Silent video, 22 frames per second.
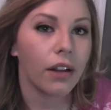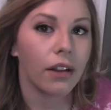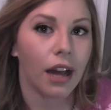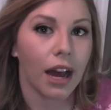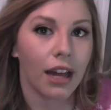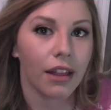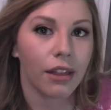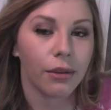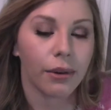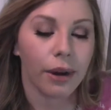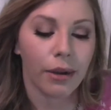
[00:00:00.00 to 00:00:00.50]
a
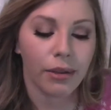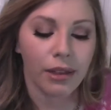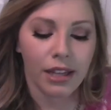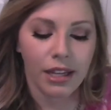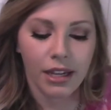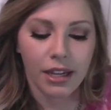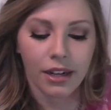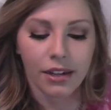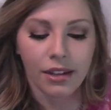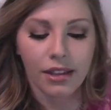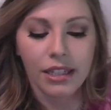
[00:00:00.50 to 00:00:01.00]
lot throughout the
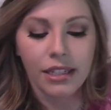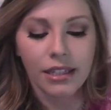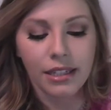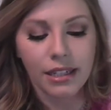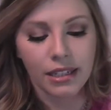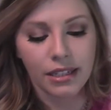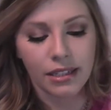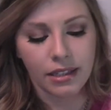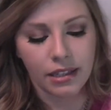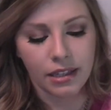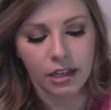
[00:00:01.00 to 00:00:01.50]
year. This
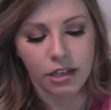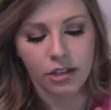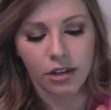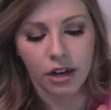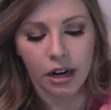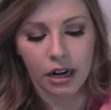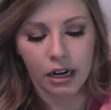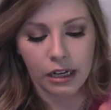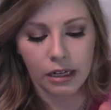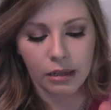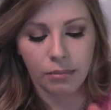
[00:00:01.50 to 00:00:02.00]
is the
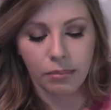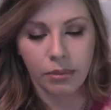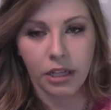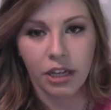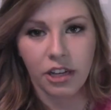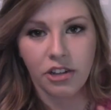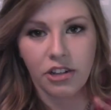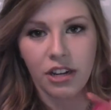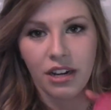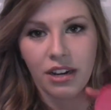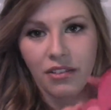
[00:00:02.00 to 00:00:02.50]
Tarte
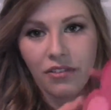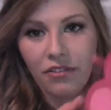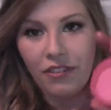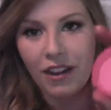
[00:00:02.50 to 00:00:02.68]
blush in